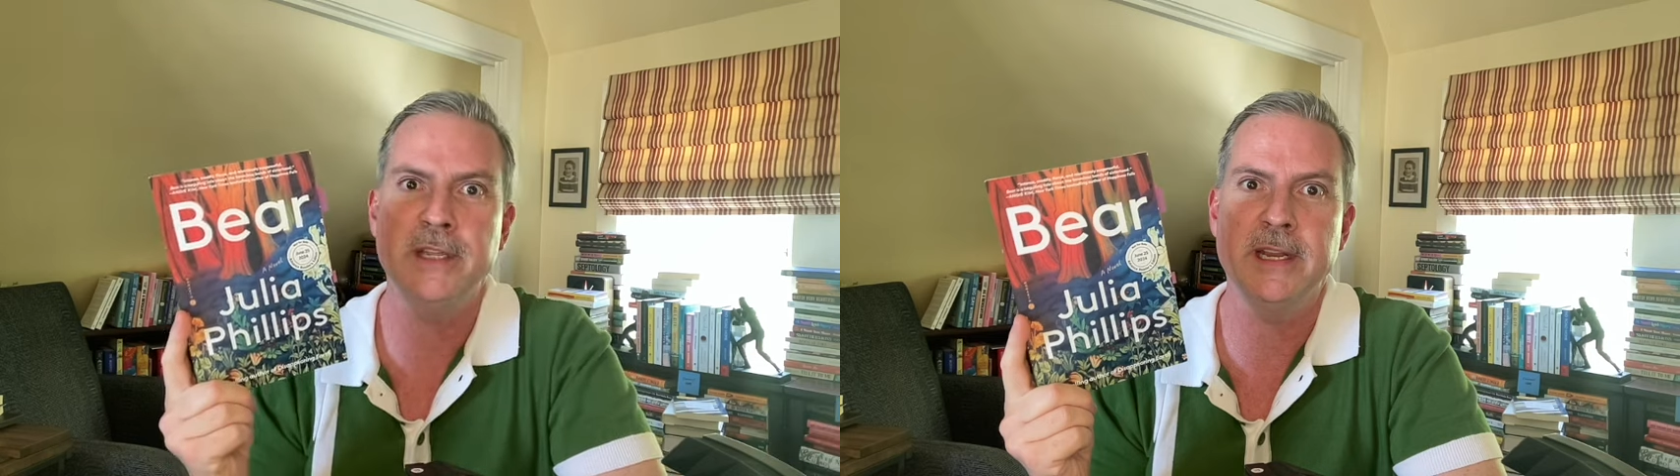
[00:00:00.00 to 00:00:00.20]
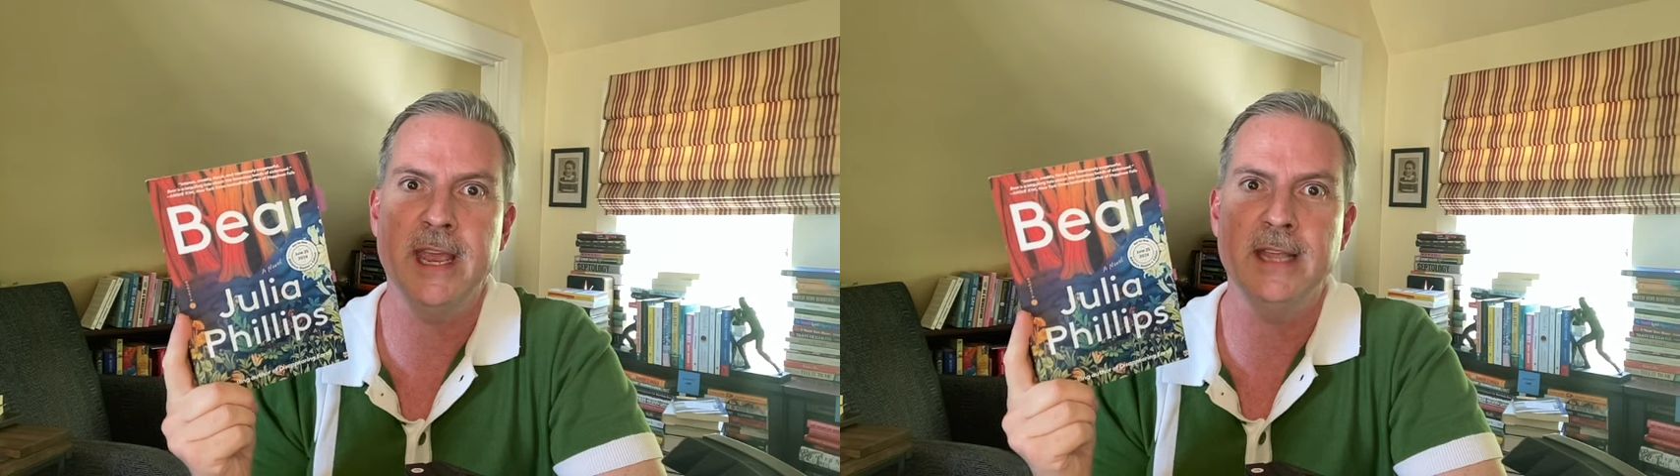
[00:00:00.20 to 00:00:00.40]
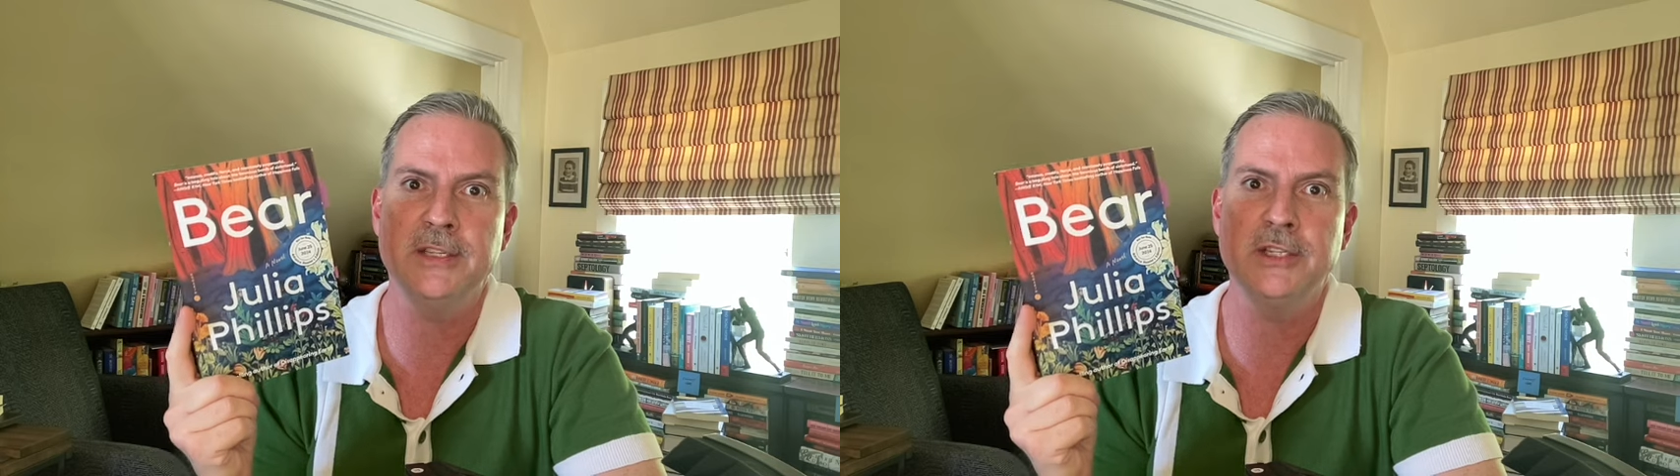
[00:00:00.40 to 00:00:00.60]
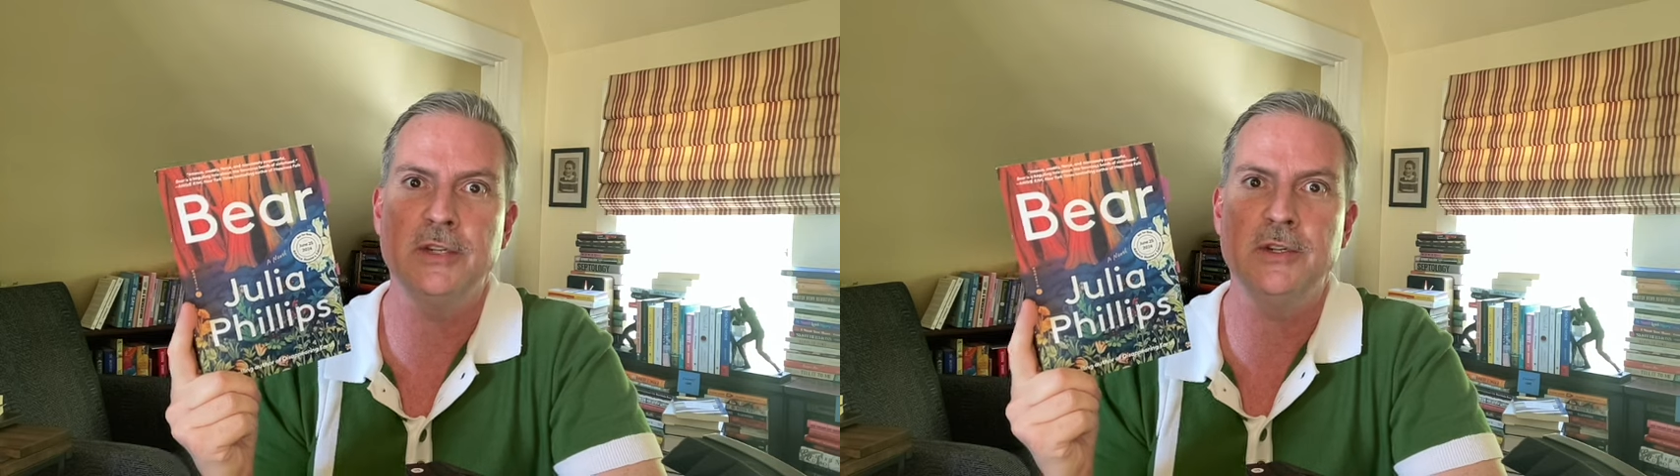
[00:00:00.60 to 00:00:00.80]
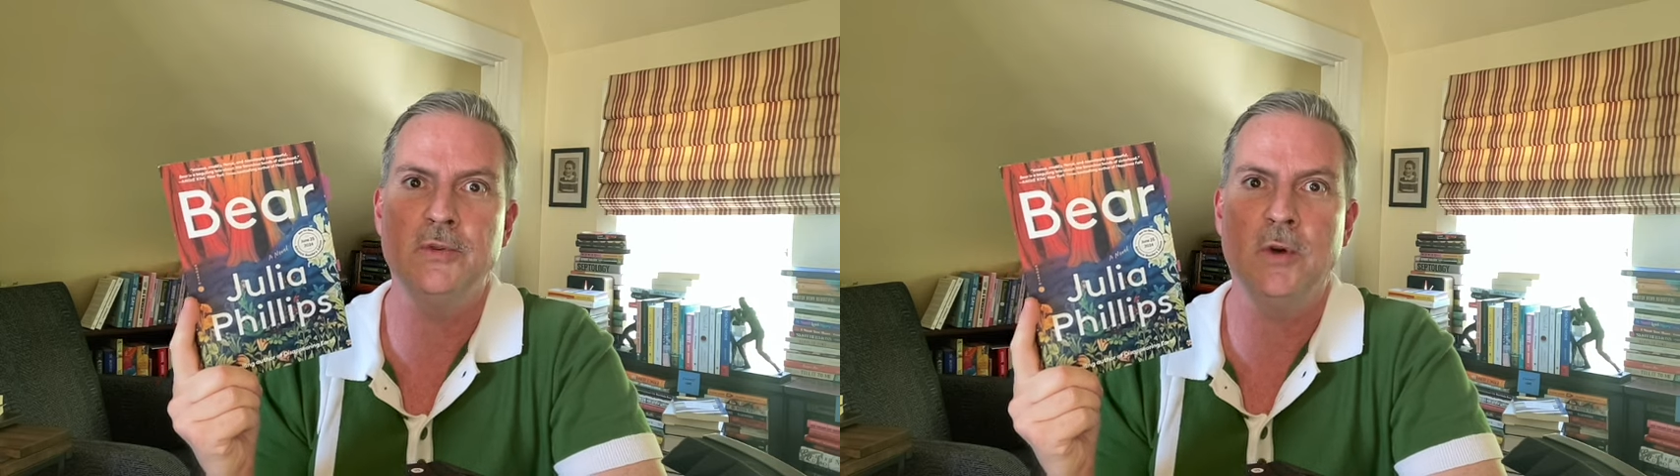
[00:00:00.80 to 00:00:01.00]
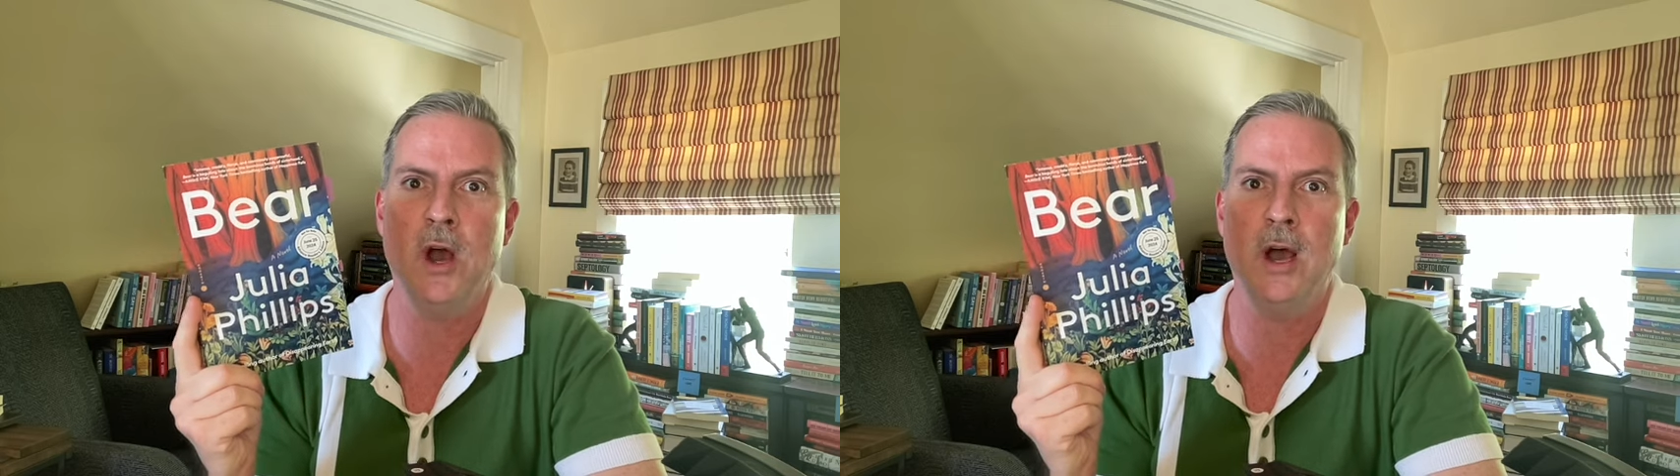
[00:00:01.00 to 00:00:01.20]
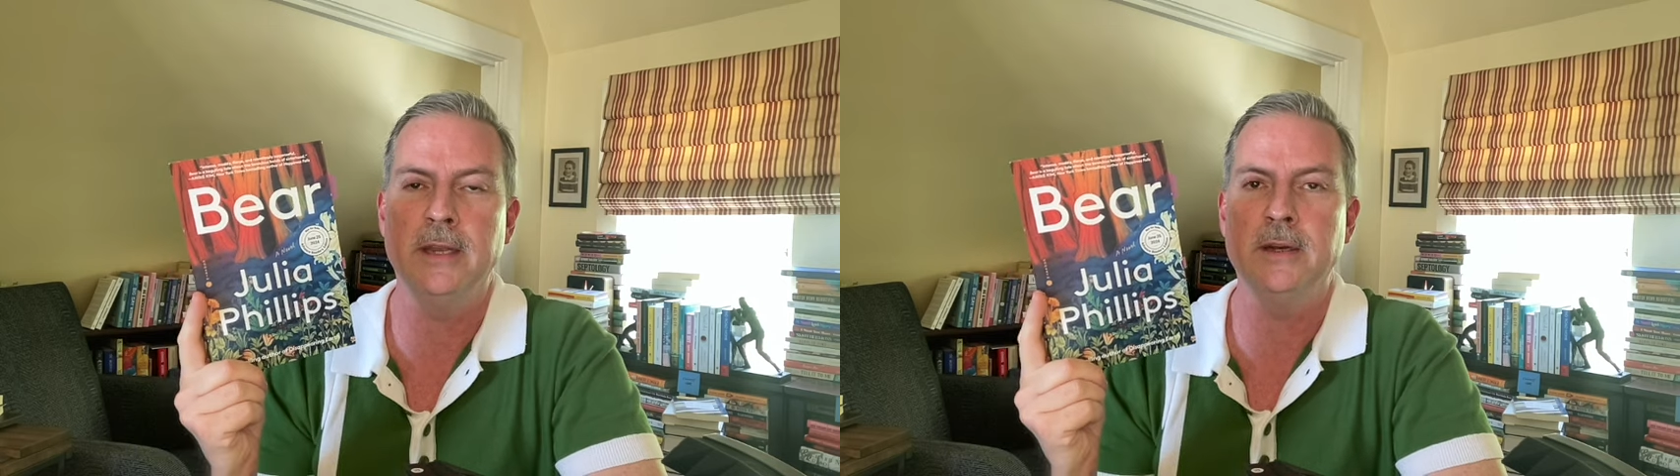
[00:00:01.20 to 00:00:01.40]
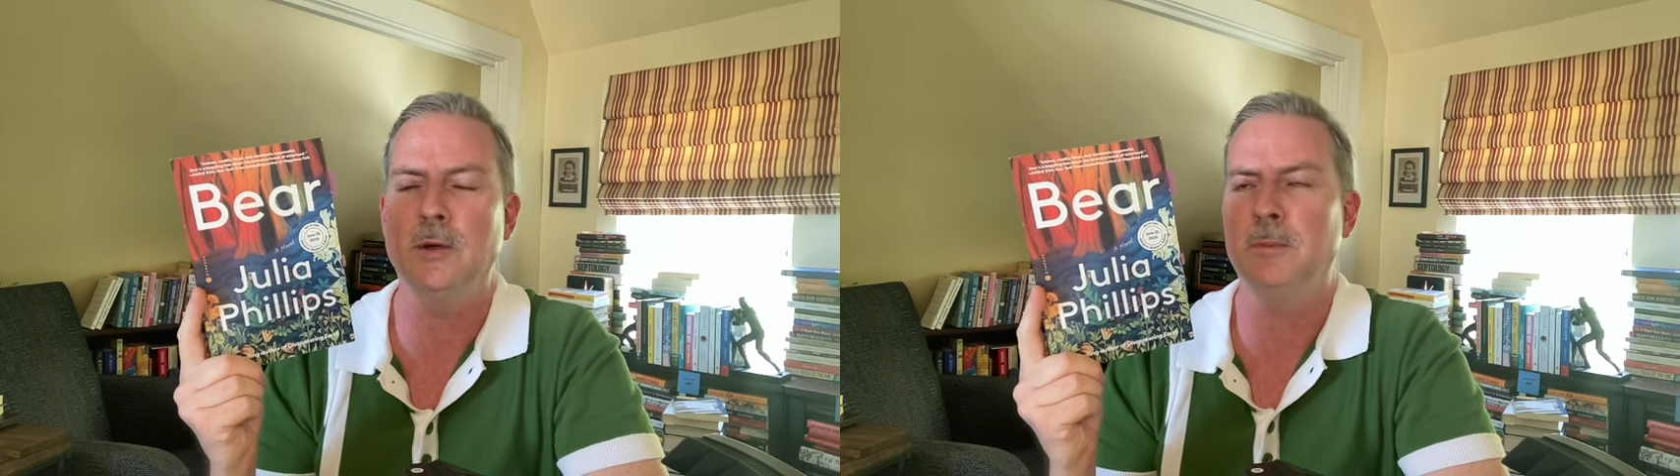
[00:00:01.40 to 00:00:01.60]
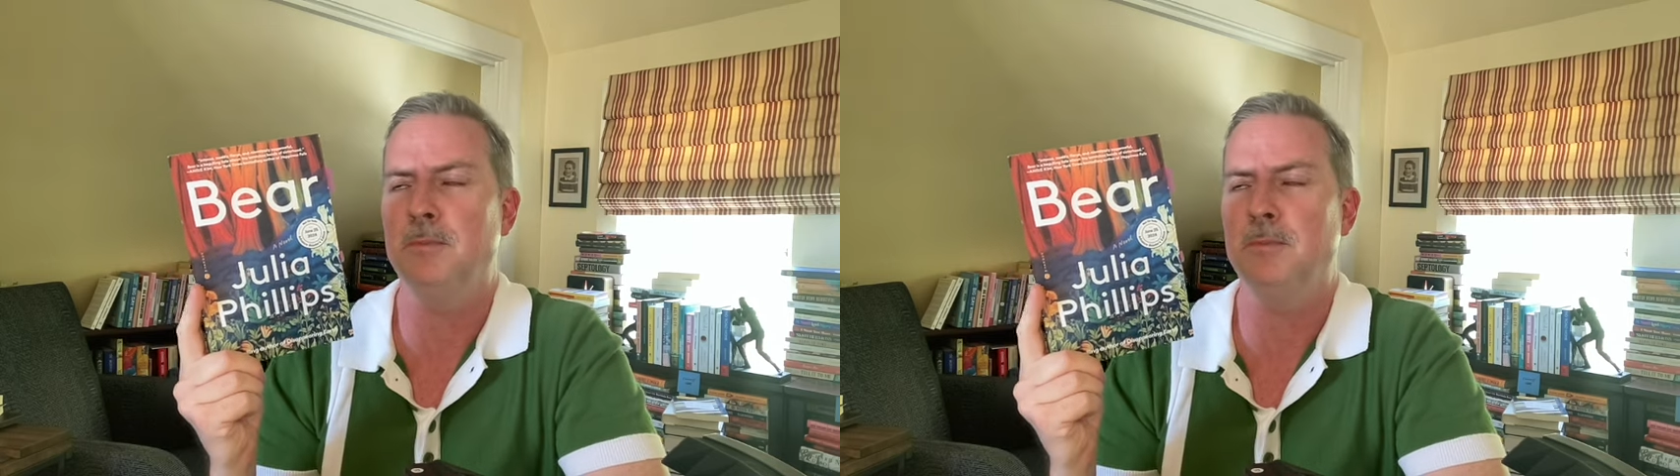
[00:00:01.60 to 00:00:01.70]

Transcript: that gets drawn or